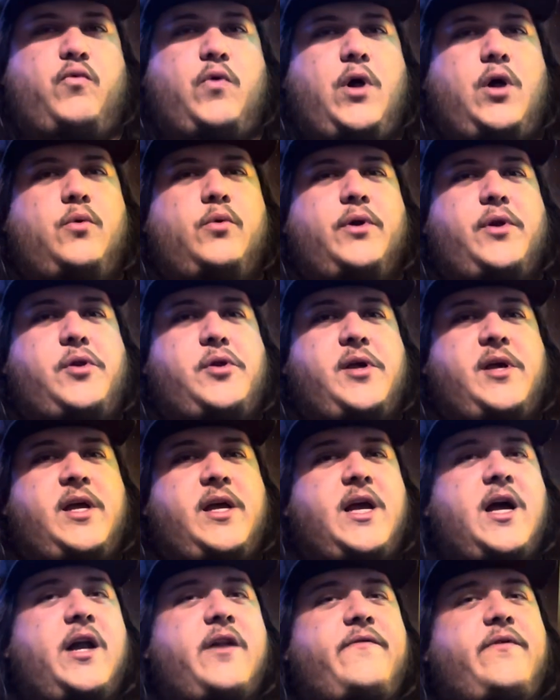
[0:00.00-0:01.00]
well worth
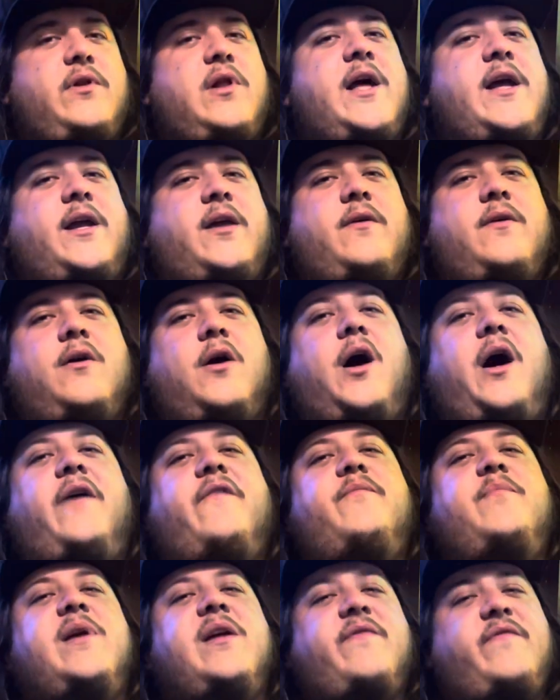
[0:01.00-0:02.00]
seeking out if you like
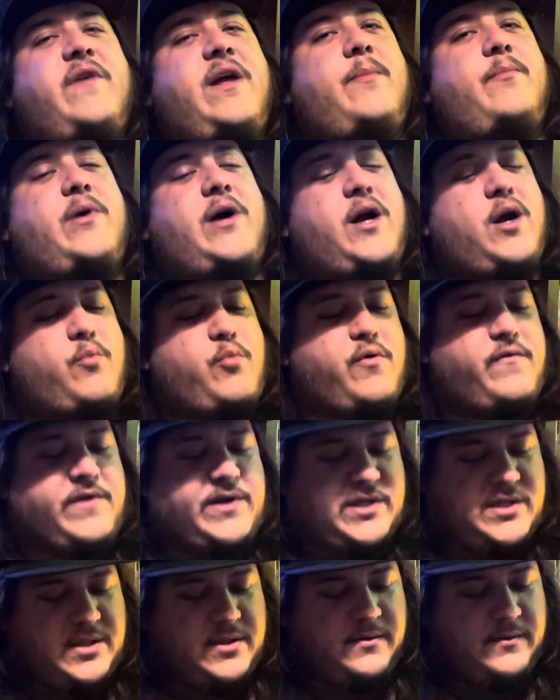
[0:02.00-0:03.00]
offbeat vampire movies.